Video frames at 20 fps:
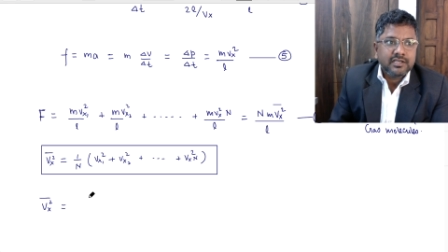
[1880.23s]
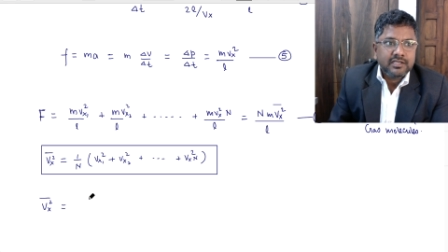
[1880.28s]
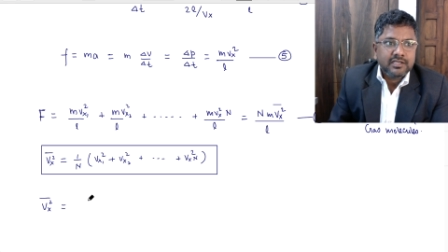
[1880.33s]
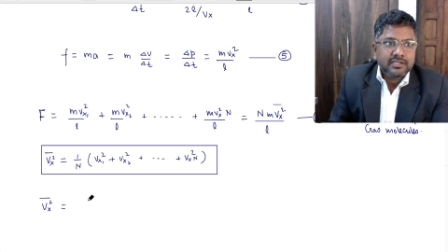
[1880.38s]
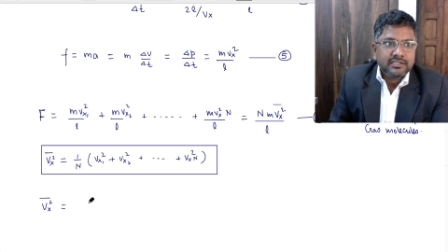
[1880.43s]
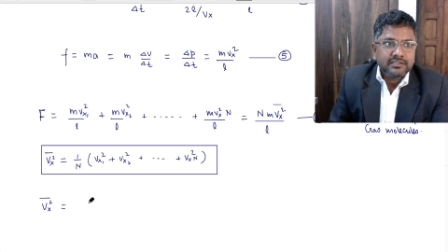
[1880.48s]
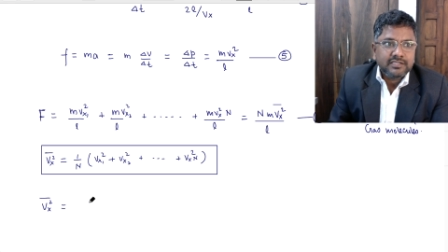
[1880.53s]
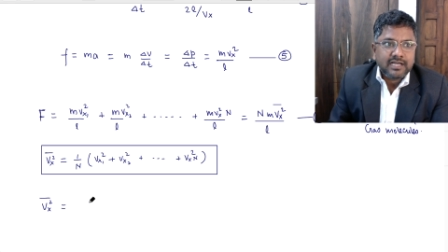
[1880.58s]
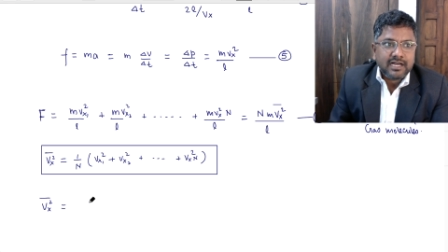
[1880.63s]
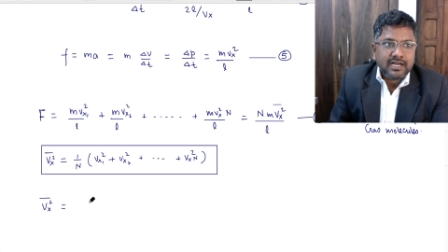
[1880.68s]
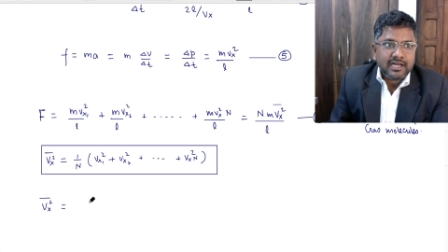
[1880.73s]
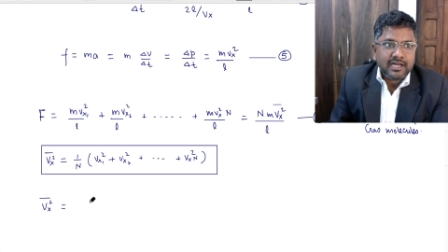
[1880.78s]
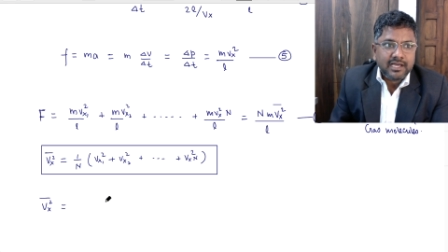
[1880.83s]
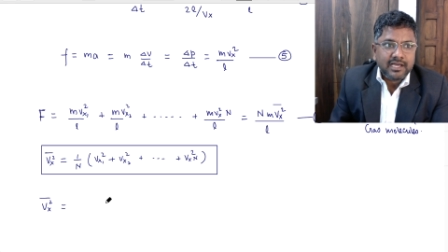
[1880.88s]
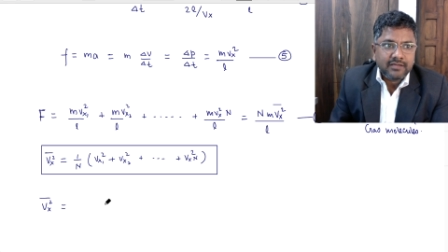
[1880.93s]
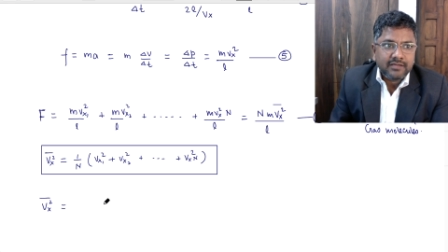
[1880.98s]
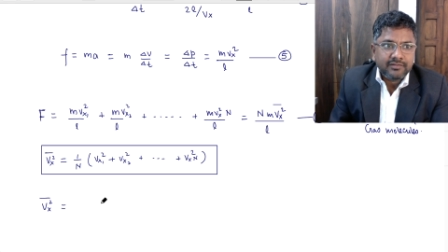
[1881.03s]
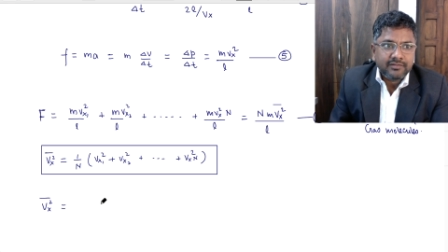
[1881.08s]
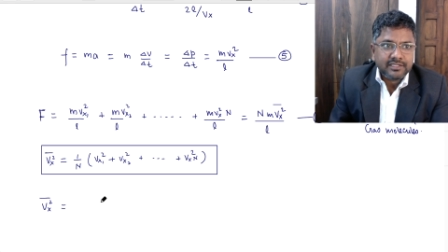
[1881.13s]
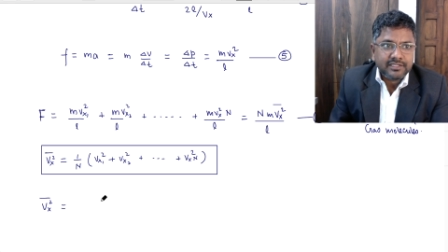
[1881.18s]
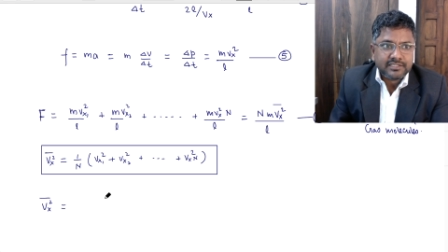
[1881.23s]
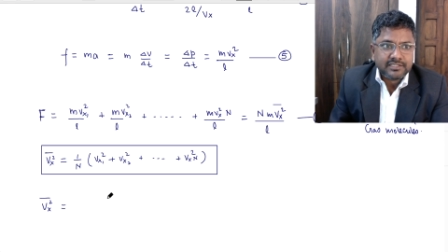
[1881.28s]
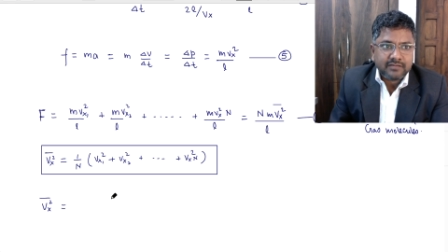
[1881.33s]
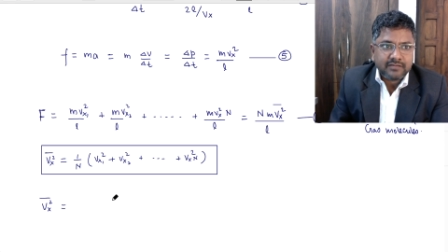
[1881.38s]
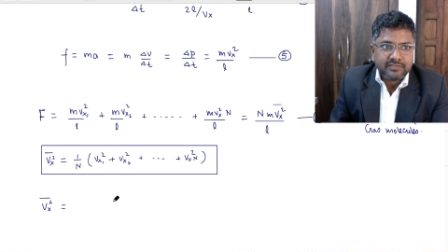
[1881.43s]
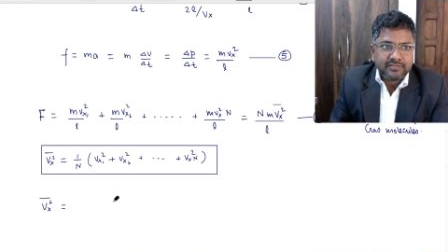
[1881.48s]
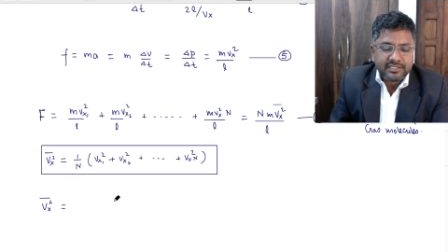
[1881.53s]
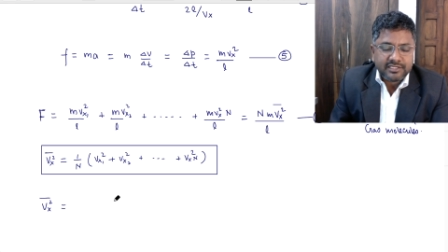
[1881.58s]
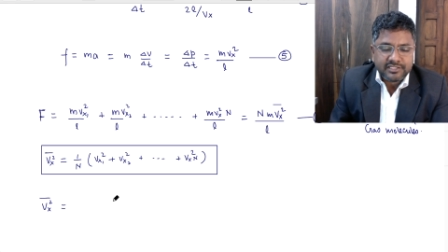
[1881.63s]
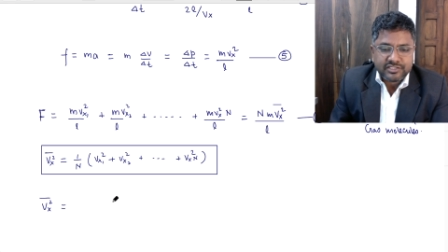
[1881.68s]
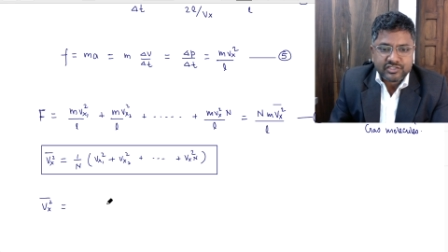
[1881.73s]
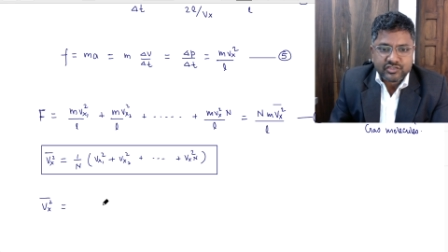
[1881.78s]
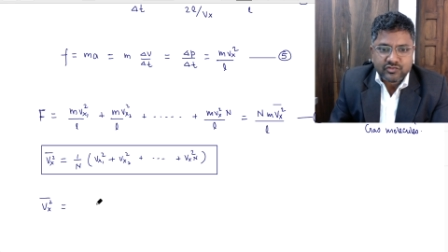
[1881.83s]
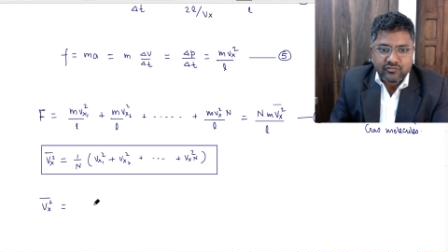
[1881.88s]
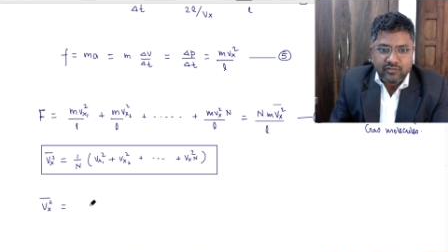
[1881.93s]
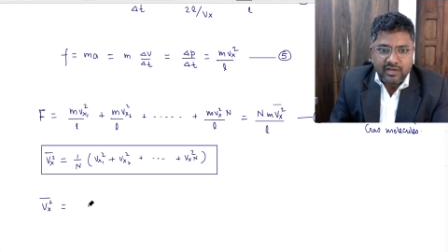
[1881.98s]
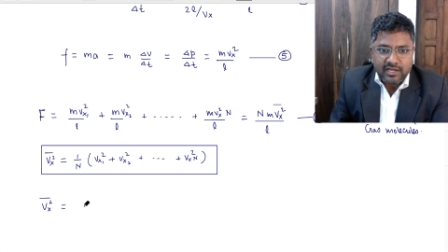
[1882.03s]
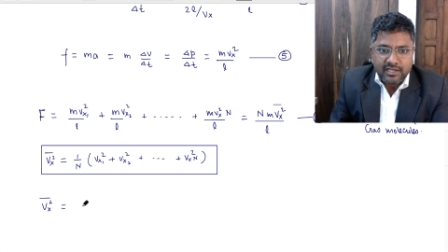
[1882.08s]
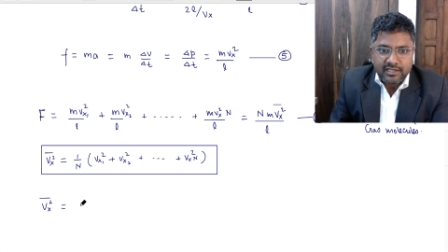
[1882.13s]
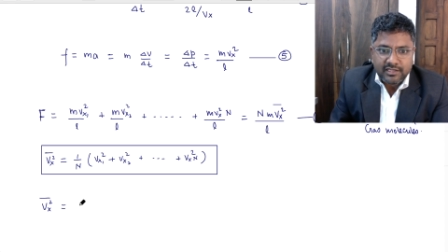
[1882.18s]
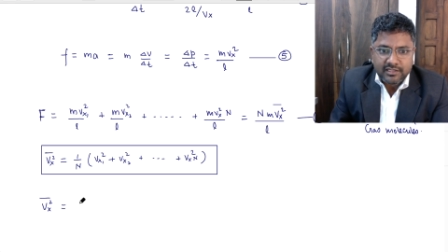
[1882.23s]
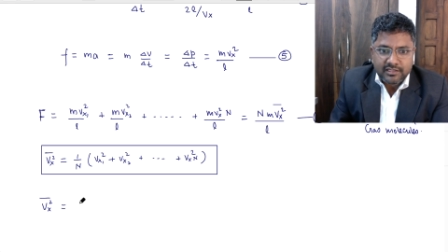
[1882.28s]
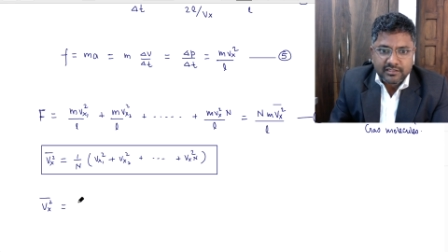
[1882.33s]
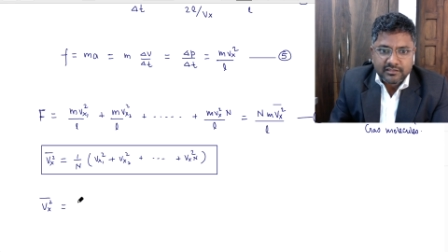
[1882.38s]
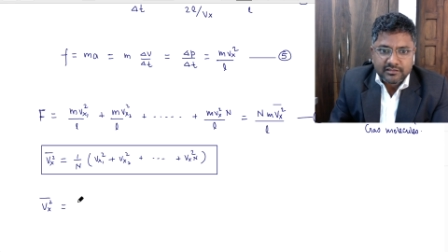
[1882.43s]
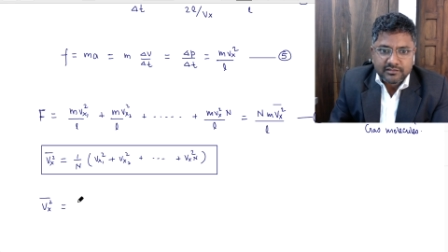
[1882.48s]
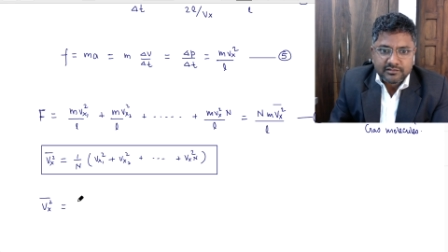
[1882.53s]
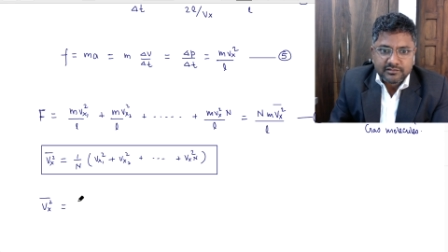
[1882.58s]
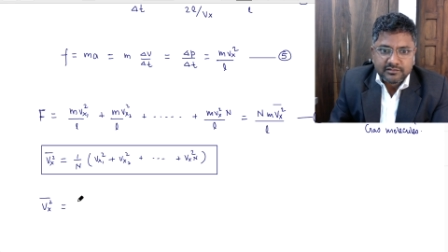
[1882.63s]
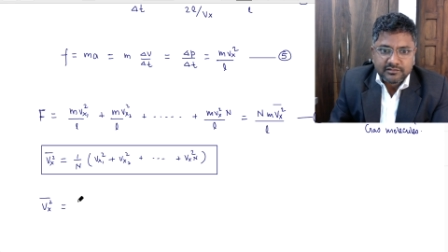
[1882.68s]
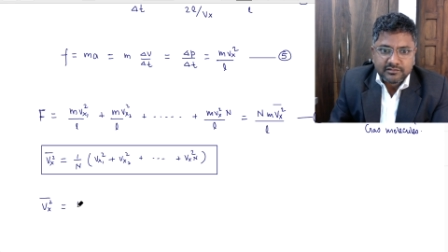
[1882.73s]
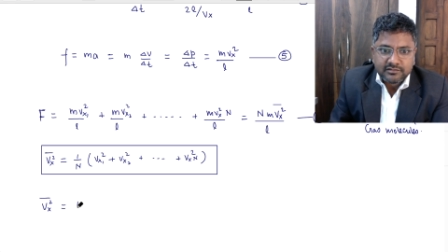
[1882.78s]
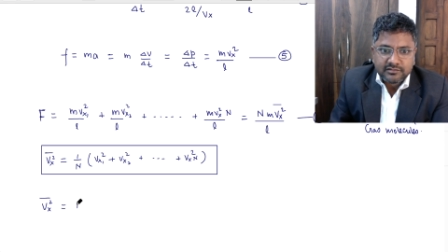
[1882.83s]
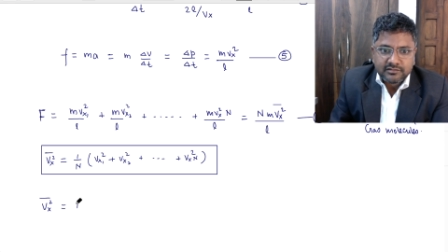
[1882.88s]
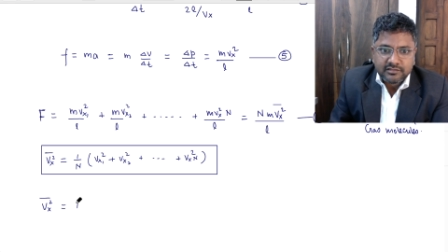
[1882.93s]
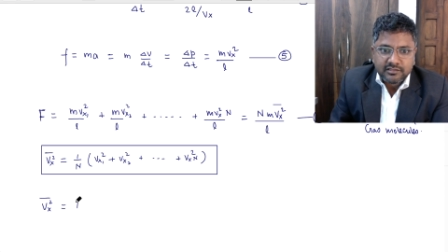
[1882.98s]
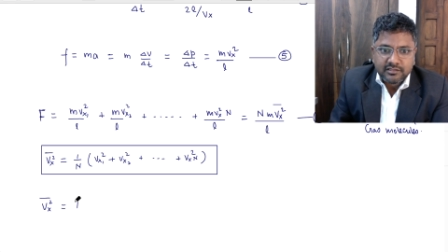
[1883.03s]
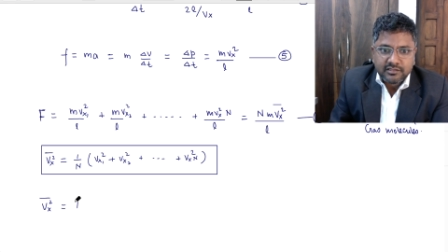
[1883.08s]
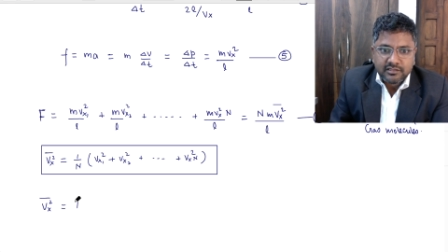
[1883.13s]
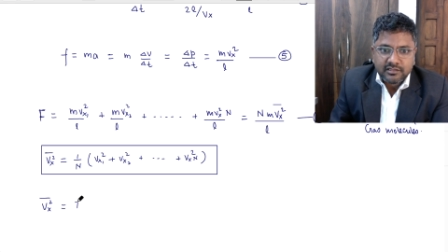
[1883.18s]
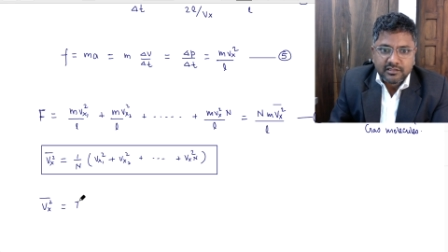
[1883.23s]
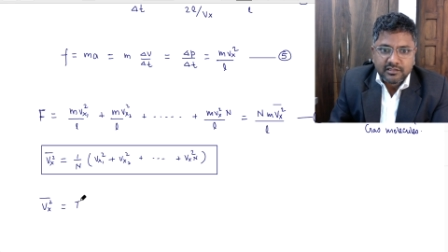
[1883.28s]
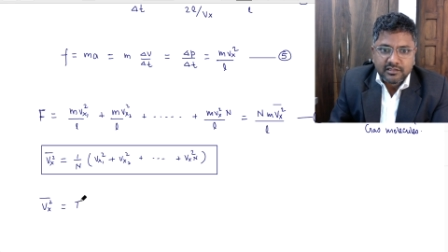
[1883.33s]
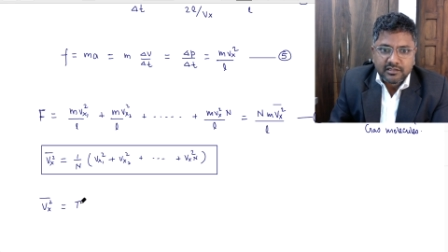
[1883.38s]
the average of the square, the